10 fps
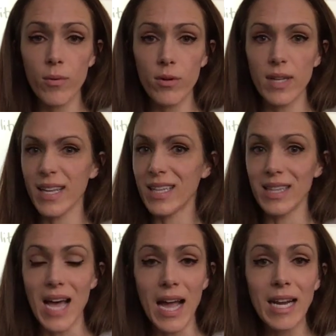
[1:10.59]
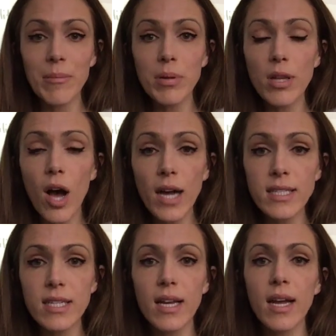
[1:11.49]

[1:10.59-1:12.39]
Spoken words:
or like a line plot.